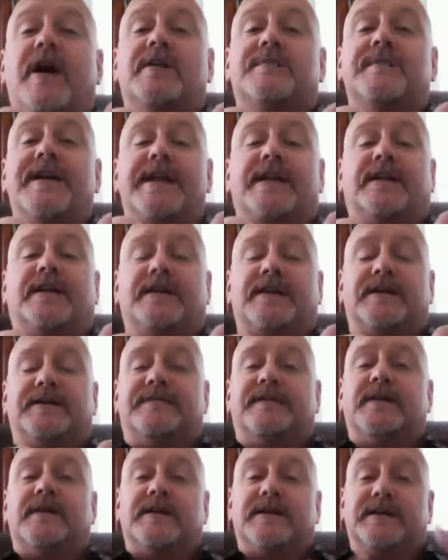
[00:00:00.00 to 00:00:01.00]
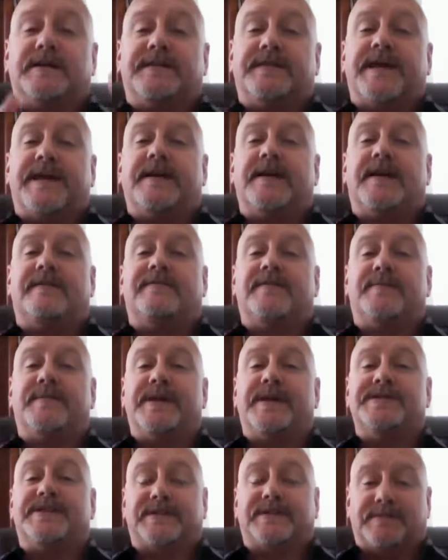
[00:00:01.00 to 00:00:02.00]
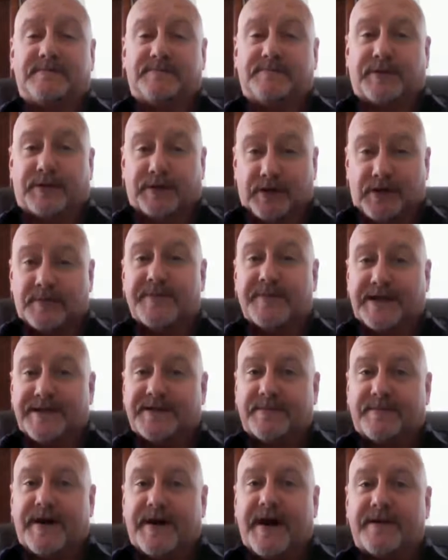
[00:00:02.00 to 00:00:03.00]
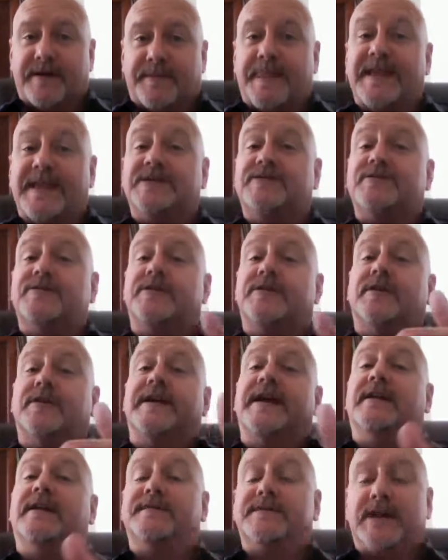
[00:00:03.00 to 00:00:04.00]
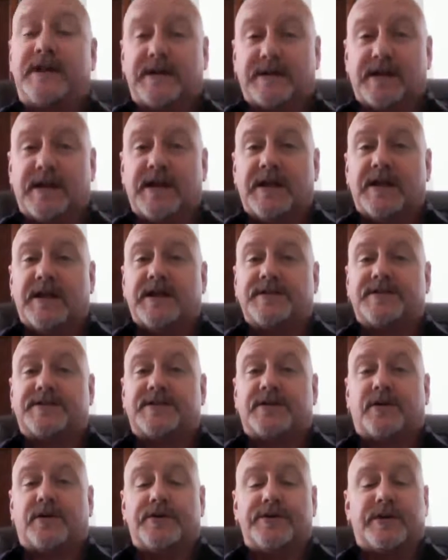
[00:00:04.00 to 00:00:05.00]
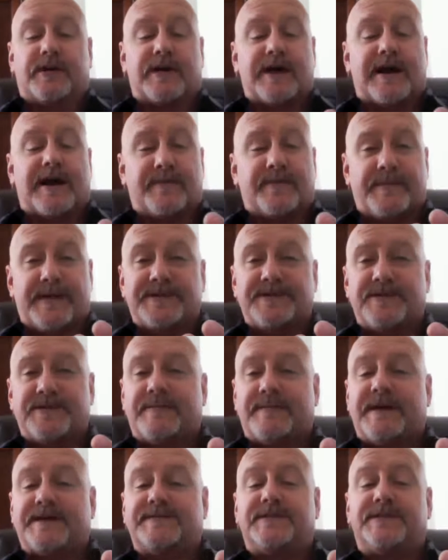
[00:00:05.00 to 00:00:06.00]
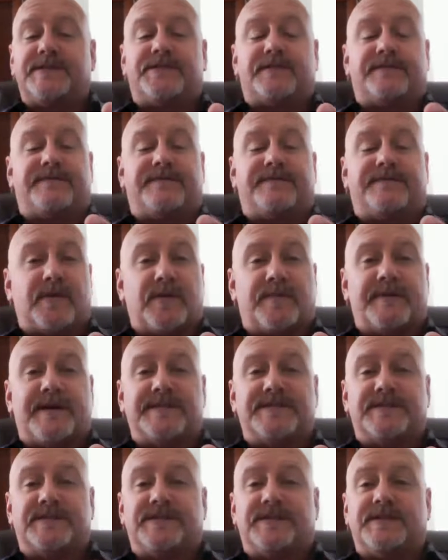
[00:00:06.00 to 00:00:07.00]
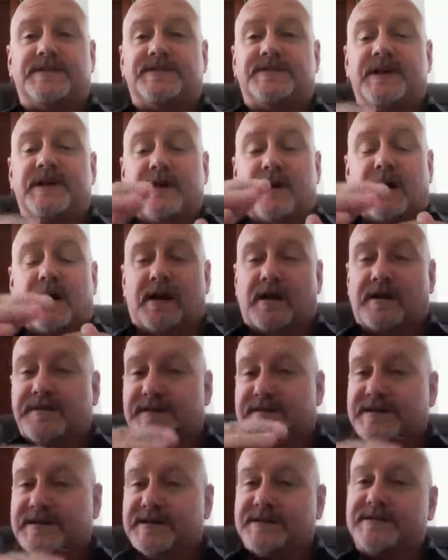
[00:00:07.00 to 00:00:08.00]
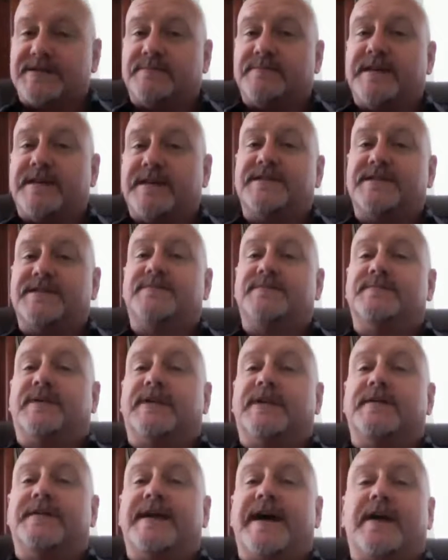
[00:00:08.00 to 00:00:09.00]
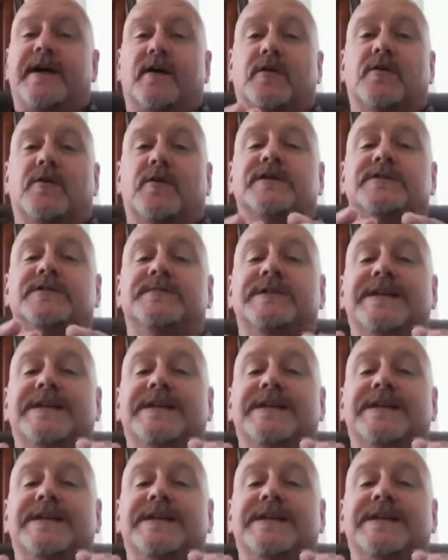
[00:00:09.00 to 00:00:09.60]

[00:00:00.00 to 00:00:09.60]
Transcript: automatically convert that confirmation blurb at the bottom into your native tongue. So your confirmation message, your follow-up messages, all of the system messages below that are going